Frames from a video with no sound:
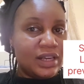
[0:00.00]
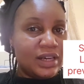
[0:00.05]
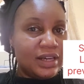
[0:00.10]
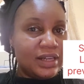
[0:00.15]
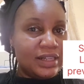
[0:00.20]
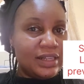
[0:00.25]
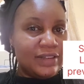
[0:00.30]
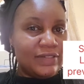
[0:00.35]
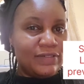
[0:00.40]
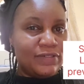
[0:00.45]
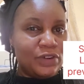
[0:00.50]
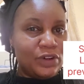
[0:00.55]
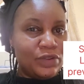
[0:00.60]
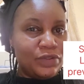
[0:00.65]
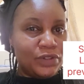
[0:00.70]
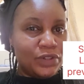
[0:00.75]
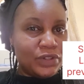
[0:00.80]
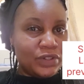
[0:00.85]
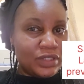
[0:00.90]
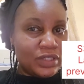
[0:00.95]

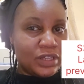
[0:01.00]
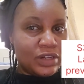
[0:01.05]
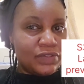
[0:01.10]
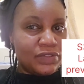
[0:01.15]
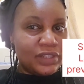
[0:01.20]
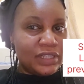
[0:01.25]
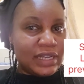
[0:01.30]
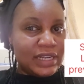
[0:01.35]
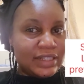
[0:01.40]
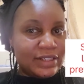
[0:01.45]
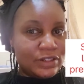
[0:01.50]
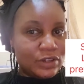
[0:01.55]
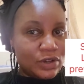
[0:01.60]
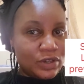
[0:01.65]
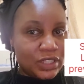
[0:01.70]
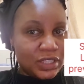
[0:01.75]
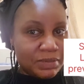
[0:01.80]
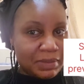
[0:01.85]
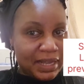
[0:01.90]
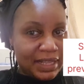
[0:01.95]
involving yourself in
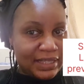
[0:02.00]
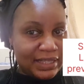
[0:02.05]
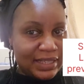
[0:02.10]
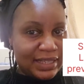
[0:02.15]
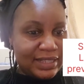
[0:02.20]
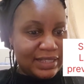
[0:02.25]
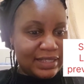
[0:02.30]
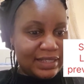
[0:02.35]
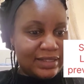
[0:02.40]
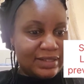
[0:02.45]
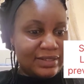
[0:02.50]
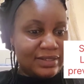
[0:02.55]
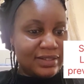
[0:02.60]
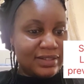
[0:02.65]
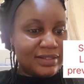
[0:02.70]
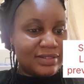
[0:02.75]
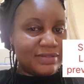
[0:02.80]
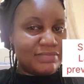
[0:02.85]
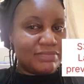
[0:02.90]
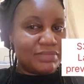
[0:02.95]
adult matters and
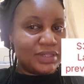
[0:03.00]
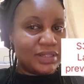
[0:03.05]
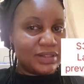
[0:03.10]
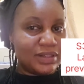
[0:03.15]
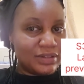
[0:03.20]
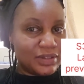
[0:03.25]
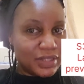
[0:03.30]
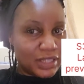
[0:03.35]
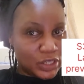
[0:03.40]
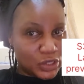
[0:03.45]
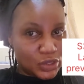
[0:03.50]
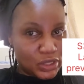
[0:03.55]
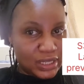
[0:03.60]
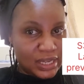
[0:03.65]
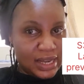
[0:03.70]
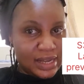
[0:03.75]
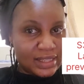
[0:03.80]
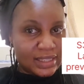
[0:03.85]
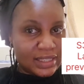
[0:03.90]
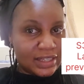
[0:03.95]
being sexually
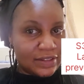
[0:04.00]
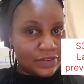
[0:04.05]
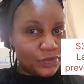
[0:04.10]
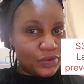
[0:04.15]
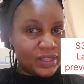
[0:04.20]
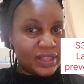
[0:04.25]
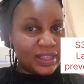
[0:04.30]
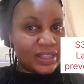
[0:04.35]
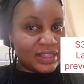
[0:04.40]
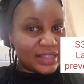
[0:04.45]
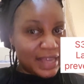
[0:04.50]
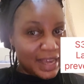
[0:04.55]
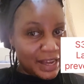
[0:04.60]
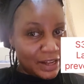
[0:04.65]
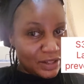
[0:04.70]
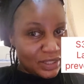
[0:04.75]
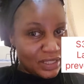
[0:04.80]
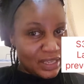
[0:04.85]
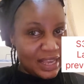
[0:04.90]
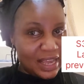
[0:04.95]
active
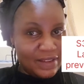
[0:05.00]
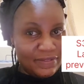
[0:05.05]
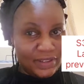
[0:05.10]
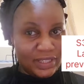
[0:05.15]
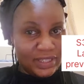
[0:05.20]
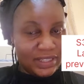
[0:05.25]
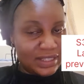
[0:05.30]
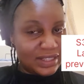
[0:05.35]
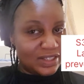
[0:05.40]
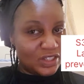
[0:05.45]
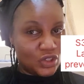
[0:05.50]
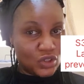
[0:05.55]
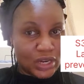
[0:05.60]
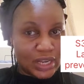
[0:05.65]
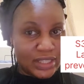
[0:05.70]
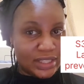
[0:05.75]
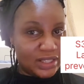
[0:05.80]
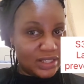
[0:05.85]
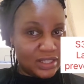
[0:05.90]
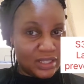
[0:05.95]
without having these
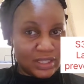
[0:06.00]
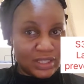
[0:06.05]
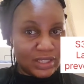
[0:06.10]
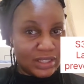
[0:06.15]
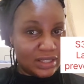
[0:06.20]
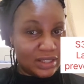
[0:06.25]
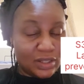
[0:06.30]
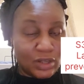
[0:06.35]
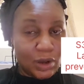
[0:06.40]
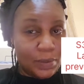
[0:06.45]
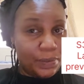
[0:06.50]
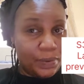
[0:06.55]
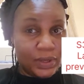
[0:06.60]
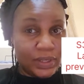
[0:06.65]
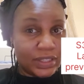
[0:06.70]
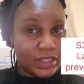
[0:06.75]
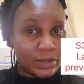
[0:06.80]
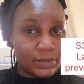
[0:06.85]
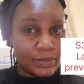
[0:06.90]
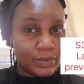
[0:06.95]
strategies. It's not
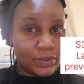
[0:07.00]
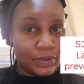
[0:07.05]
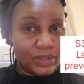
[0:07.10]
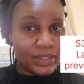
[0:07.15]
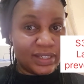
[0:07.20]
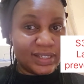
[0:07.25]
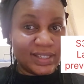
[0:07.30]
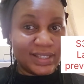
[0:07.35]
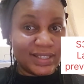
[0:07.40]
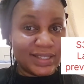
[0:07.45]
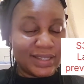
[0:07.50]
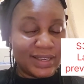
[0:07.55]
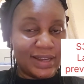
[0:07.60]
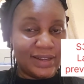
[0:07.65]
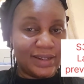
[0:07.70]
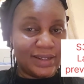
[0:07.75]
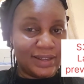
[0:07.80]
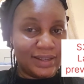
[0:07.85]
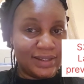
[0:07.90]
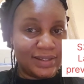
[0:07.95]
possible in this day
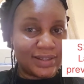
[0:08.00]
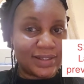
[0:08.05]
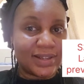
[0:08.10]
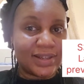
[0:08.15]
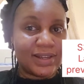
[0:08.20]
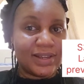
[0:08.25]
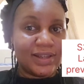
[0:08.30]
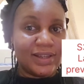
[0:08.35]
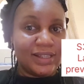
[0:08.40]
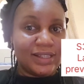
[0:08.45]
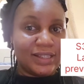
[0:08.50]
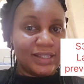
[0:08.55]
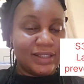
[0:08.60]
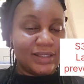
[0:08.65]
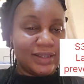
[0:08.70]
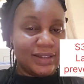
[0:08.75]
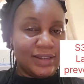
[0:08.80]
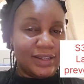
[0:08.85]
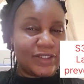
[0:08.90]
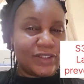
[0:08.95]
and age.
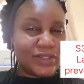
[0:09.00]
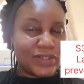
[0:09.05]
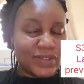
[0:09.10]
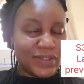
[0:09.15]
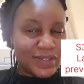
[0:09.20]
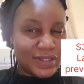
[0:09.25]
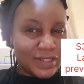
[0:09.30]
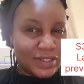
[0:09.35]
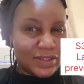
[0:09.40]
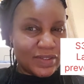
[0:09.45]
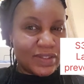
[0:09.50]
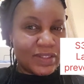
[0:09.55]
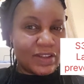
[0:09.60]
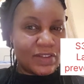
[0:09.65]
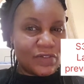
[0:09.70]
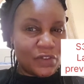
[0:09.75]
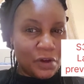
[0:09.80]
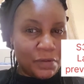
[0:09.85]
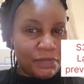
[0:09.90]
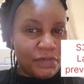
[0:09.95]
Yeah, you're setting yourself
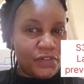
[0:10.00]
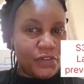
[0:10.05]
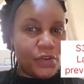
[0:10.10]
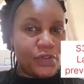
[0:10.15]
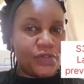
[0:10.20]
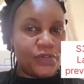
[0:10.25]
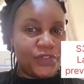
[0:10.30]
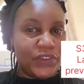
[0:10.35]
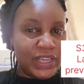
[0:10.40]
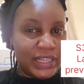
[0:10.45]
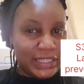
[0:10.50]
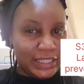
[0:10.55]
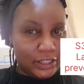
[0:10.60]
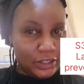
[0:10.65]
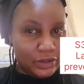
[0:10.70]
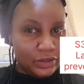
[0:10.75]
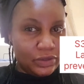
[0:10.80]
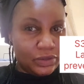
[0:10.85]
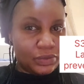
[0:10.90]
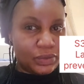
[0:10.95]
up for
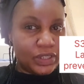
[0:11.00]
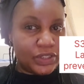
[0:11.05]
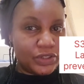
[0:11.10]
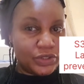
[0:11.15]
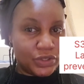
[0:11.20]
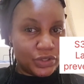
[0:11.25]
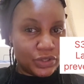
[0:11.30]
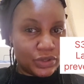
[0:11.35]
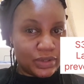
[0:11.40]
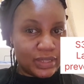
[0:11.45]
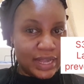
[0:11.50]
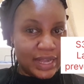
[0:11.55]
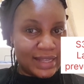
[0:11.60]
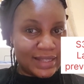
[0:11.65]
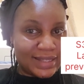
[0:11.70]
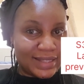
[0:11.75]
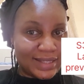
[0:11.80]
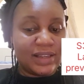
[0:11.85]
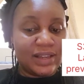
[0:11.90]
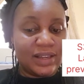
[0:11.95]
failure when you do
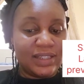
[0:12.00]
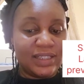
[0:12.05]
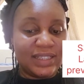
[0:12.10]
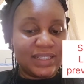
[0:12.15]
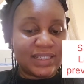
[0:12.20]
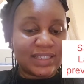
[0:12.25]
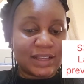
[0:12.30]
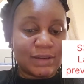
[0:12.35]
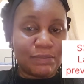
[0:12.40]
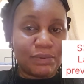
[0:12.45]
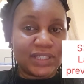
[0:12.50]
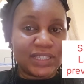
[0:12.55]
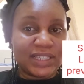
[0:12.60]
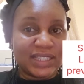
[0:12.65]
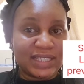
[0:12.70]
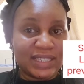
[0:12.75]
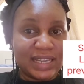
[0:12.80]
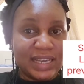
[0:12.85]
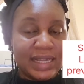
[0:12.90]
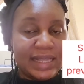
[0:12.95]
that. Ladies, I'm
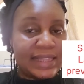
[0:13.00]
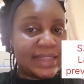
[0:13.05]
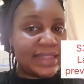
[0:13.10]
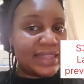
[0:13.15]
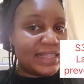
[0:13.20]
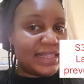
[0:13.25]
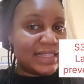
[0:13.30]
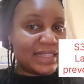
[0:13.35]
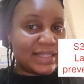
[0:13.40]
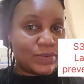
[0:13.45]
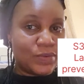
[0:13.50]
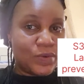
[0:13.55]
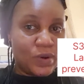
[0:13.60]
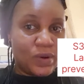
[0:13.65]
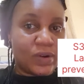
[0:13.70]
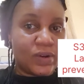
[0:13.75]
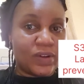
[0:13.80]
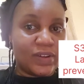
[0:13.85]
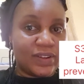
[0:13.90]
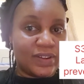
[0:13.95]
putting this one
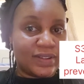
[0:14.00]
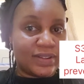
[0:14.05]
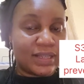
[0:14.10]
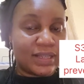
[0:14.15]
on us